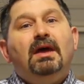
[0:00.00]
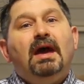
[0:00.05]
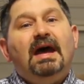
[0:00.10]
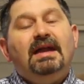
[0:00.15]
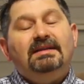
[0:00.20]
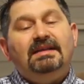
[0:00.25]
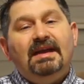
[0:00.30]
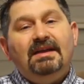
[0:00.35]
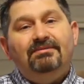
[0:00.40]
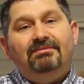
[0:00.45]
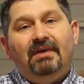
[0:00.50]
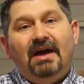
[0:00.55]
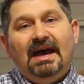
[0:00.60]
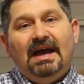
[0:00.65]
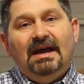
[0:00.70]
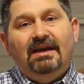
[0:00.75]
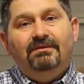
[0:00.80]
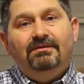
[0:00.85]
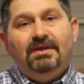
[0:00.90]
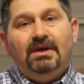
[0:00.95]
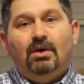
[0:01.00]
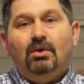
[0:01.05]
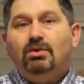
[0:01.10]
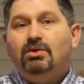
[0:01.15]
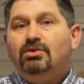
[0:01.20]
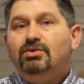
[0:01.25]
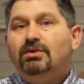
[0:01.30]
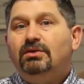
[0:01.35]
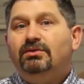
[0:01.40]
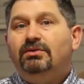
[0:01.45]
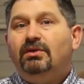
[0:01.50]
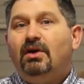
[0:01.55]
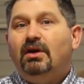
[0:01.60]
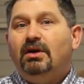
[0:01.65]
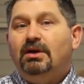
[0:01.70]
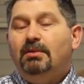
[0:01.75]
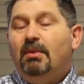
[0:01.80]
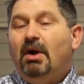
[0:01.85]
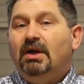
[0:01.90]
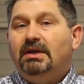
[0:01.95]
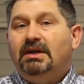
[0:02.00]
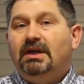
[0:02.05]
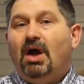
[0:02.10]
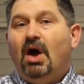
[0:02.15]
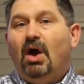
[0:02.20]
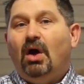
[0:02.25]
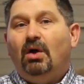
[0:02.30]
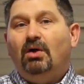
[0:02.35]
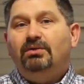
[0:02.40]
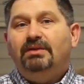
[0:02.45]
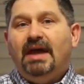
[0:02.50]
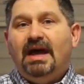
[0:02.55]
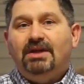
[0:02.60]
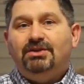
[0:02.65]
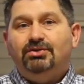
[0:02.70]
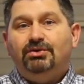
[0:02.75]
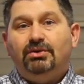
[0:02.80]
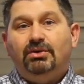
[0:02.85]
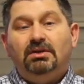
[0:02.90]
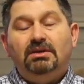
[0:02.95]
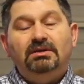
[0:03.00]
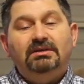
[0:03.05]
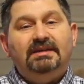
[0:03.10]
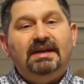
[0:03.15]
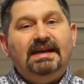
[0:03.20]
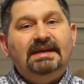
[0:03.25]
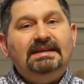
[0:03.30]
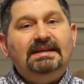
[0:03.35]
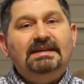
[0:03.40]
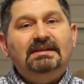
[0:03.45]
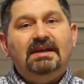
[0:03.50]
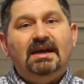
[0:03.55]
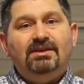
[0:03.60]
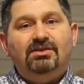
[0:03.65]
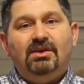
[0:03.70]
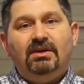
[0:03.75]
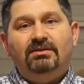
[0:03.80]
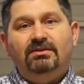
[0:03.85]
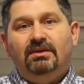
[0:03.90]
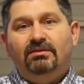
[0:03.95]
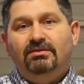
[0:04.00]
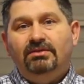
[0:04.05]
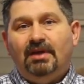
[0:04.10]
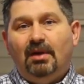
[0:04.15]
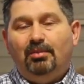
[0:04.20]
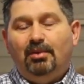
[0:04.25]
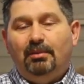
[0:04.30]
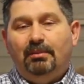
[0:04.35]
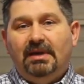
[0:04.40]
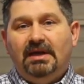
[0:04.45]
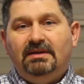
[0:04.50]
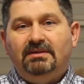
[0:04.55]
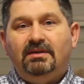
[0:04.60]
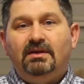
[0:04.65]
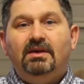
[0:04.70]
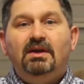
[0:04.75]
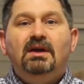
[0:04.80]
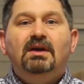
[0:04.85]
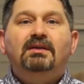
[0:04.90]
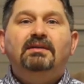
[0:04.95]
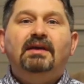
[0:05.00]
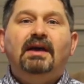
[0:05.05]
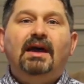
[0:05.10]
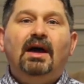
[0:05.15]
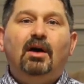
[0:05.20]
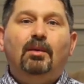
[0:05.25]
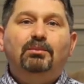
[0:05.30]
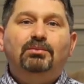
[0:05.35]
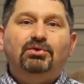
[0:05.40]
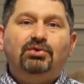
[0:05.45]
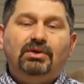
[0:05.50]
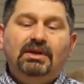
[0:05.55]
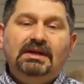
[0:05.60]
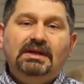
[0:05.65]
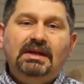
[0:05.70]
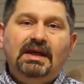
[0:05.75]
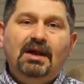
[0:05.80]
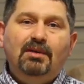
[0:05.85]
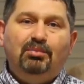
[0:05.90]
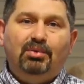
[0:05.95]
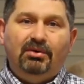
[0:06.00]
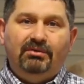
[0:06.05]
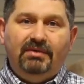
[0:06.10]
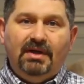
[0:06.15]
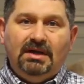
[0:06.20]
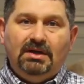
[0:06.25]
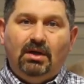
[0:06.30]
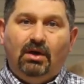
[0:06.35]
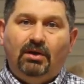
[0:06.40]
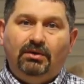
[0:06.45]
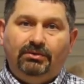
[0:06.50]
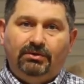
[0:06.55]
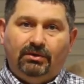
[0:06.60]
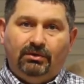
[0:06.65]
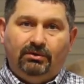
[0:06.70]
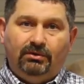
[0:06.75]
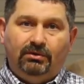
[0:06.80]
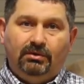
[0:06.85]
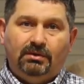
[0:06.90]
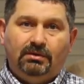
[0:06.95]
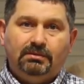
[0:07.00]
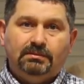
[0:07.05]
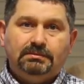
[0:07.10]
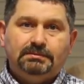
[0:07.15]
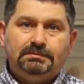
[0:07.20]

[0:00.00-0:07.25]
At day five, the owner should start him on an all-natural daily digestive supplement to help treat and prevent ulcers.